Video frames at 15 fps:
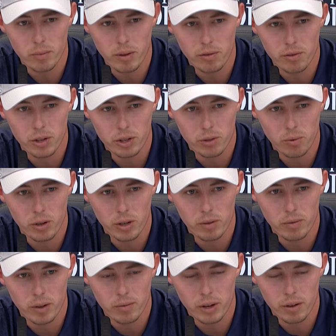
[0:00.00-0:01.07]
my first one,
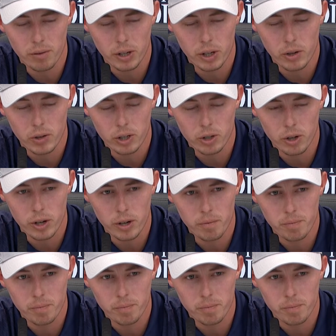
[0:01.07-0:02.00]
I'm definitely going to enjoy it.